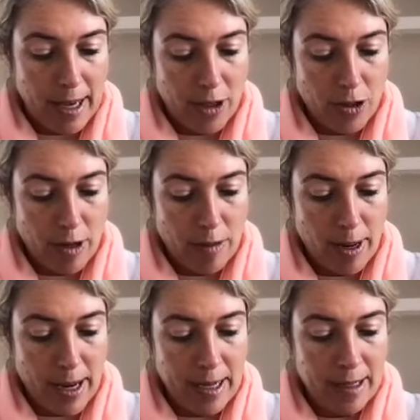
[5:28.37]
and joint
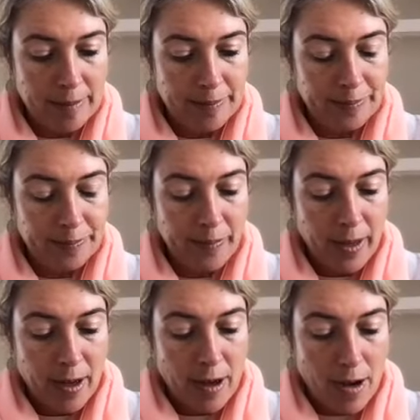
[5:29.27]
pain,
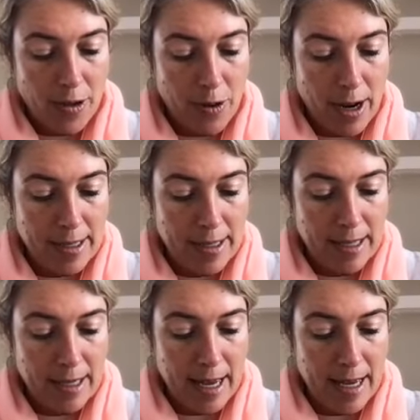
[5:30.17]
arthritis
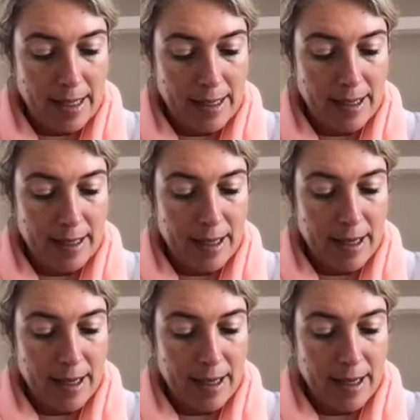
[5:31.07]
and aches,